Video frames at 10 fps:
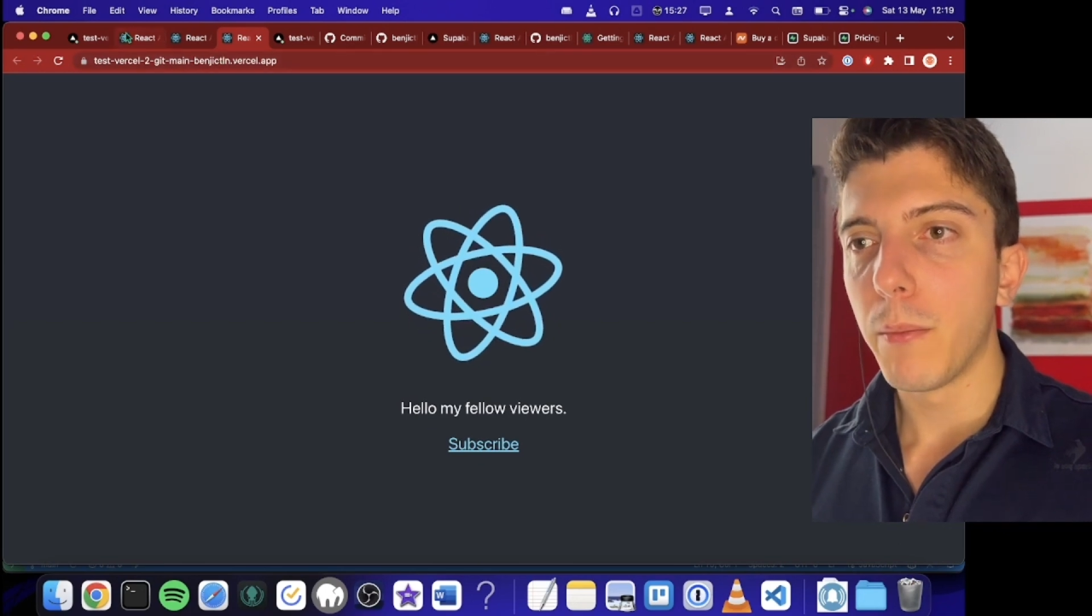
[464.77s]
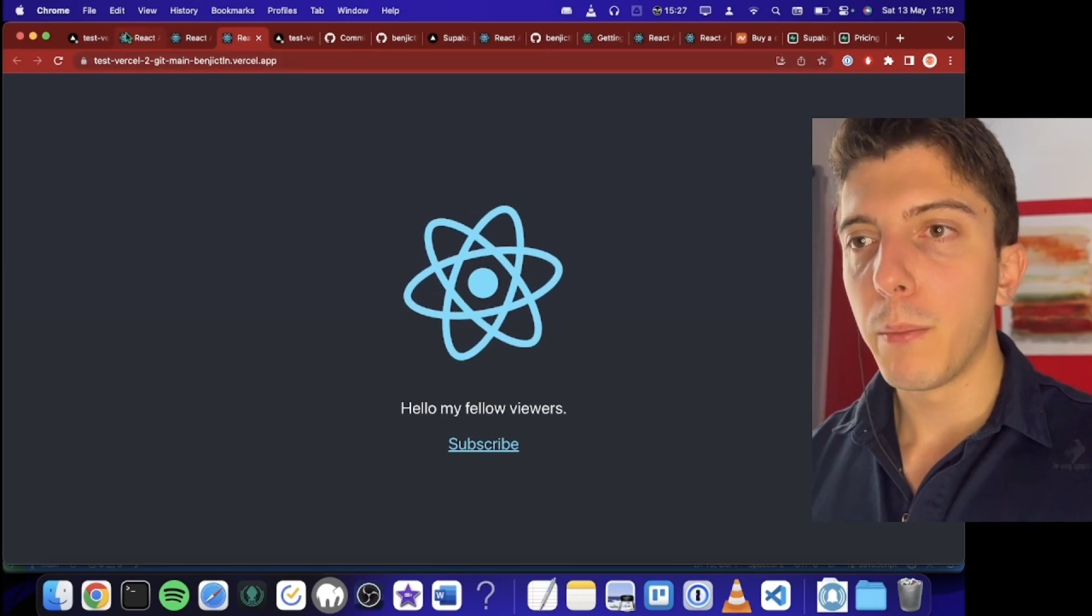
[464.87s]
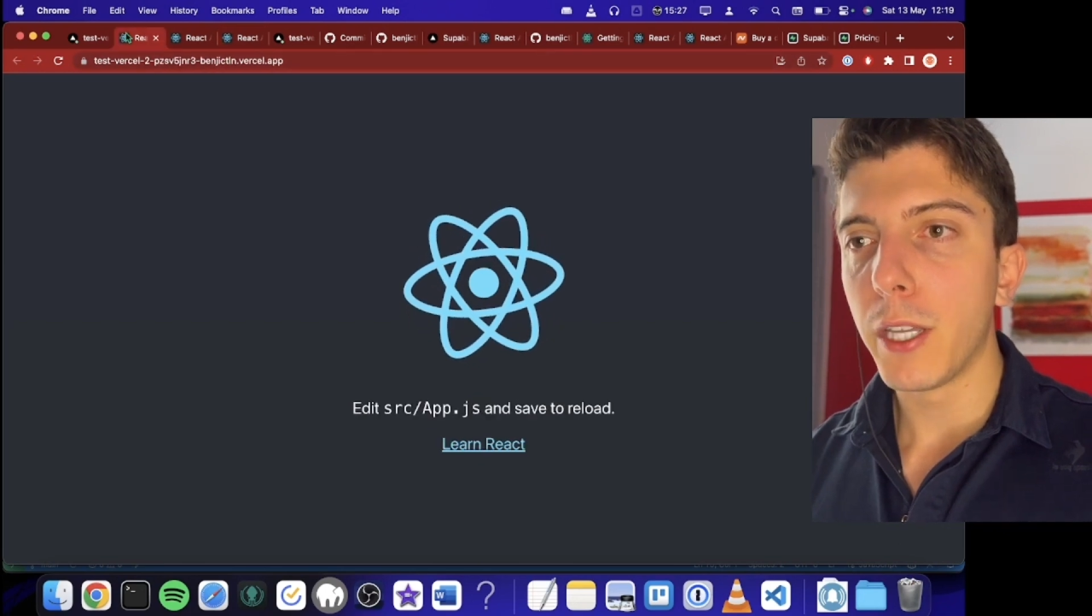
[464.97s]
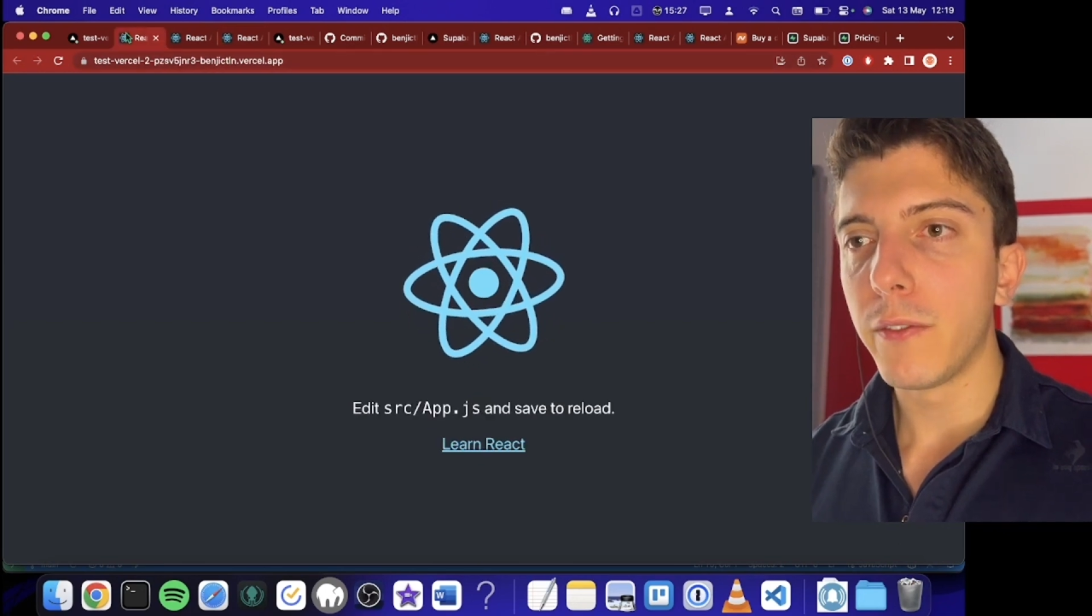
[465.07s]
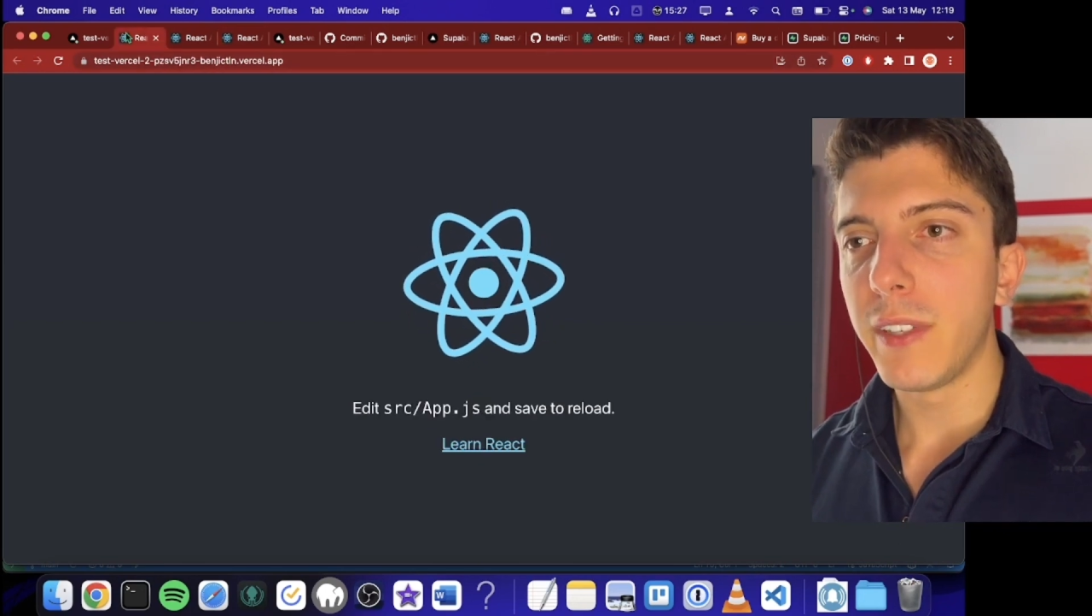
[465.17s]

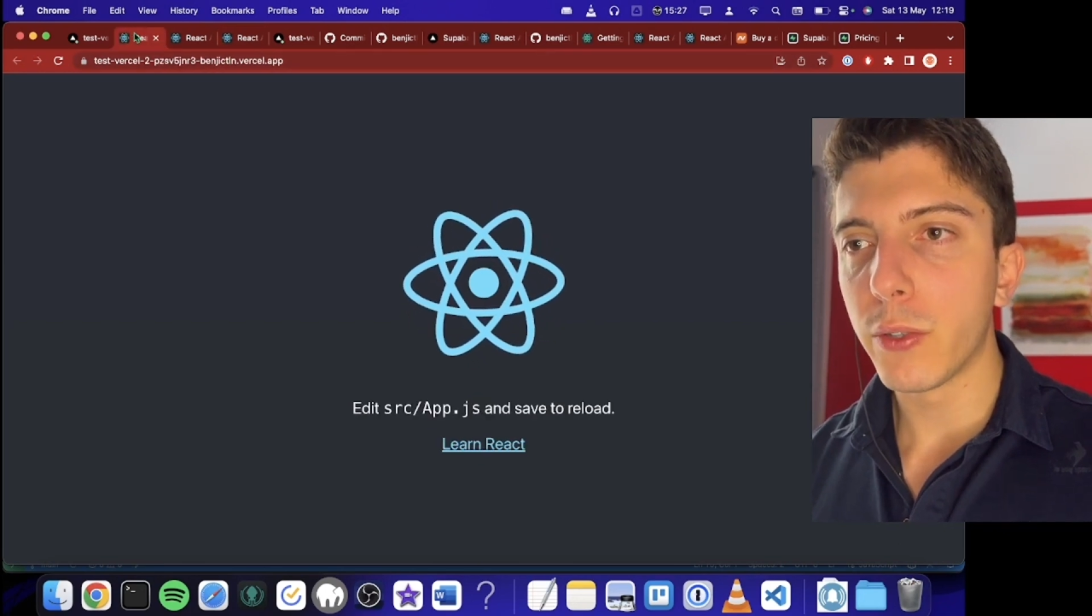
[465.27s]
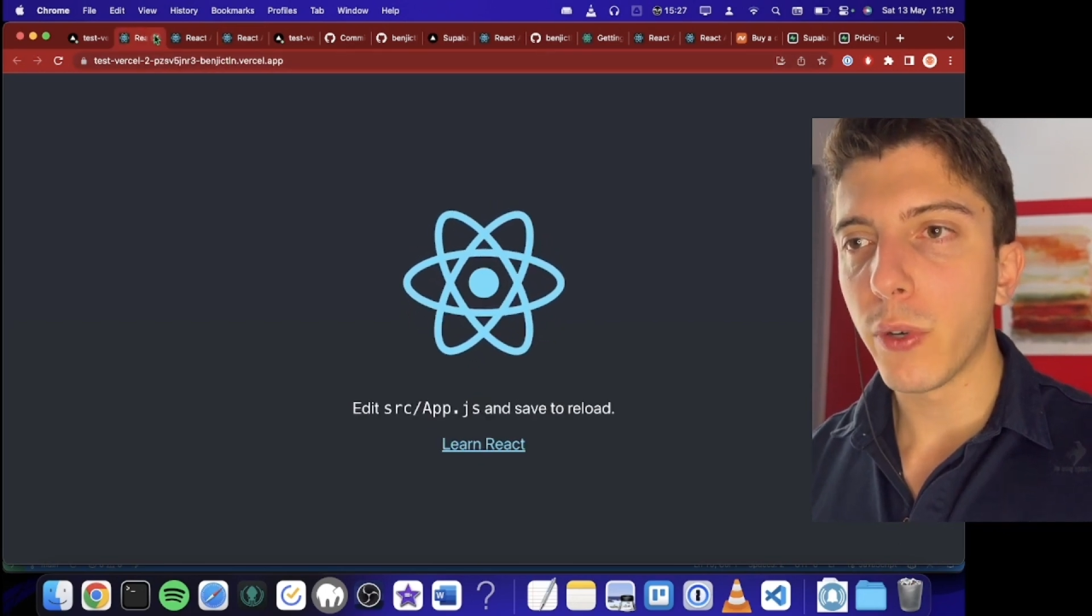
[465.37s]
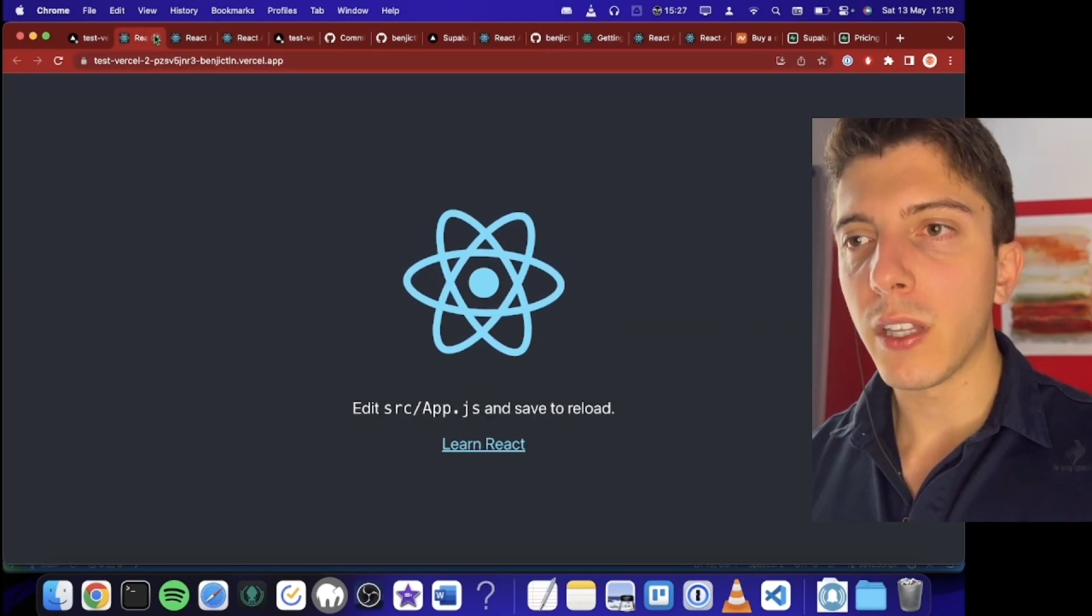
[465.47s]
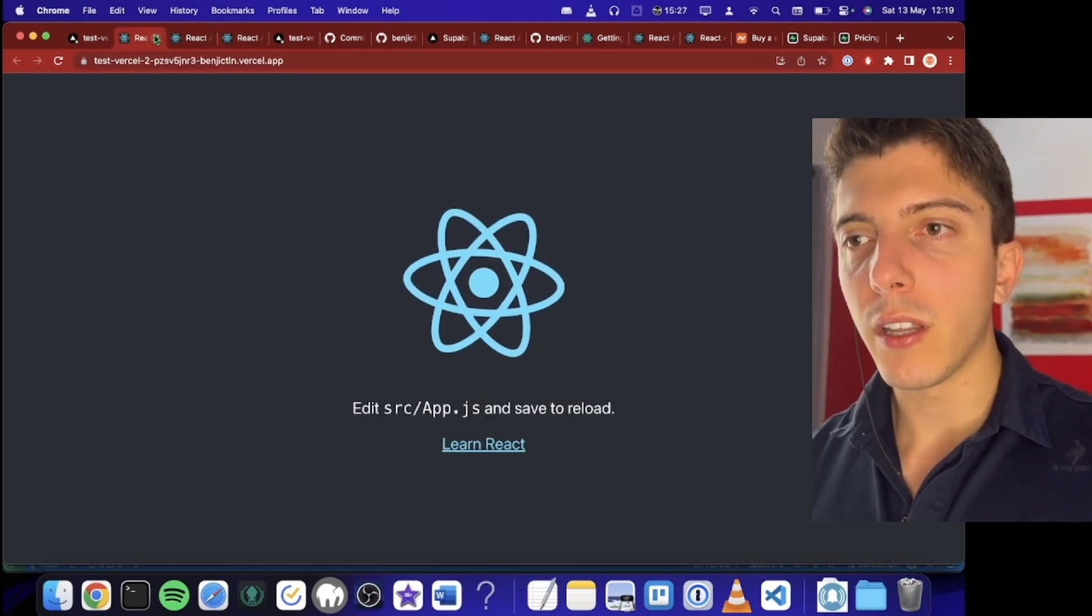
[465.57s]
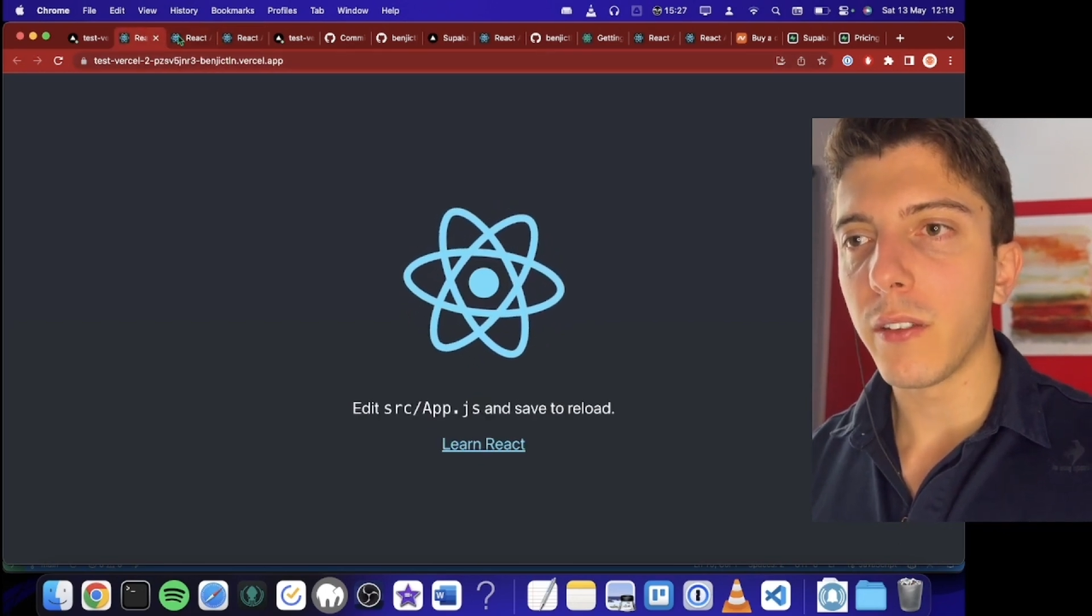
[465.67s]
but this
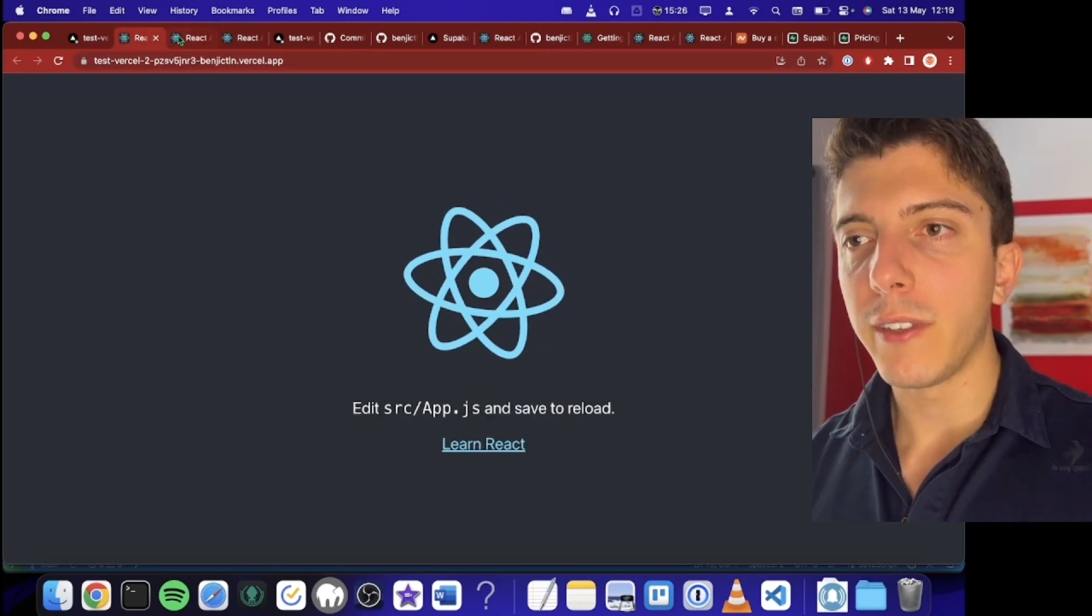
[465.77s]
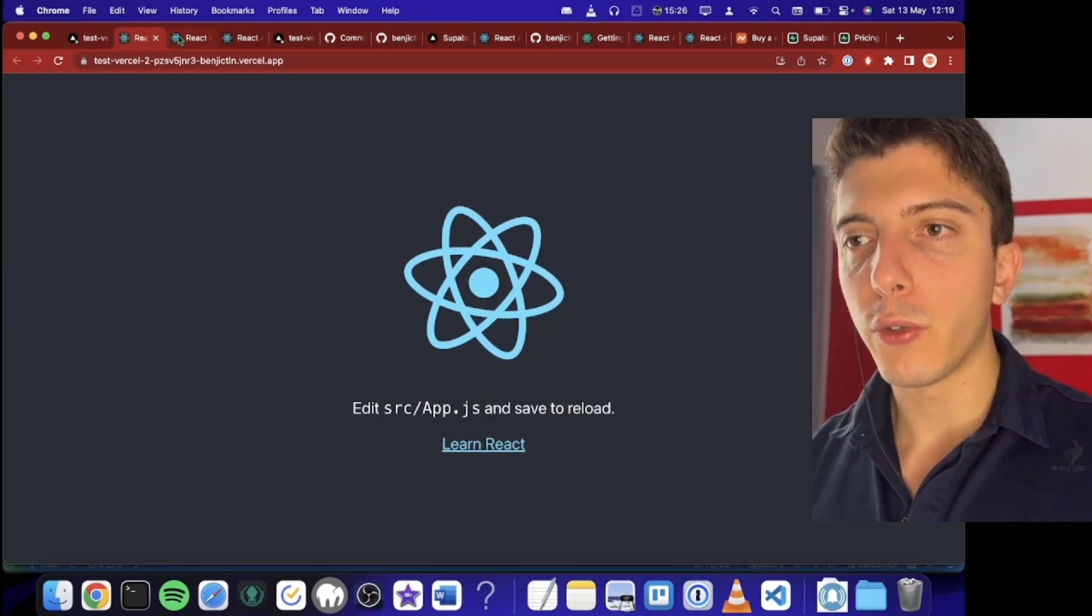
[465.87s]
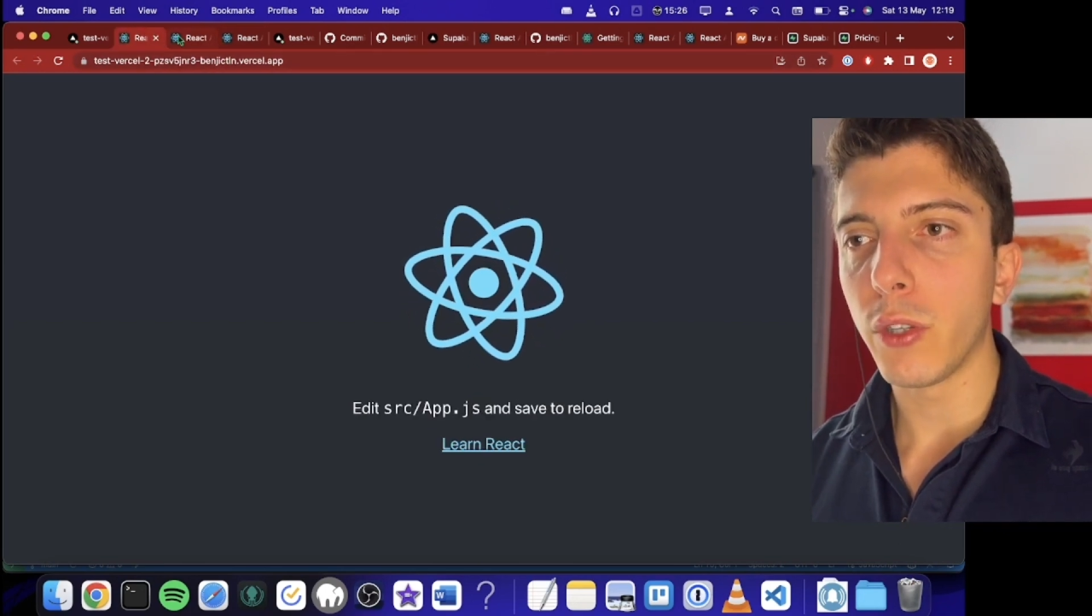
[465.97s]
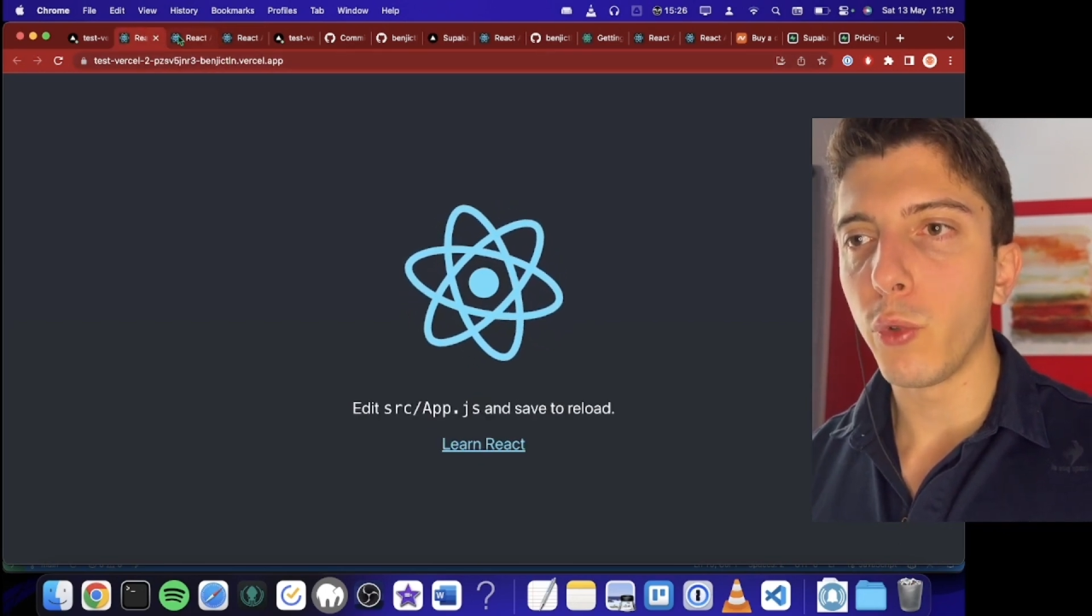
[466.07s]
one and this one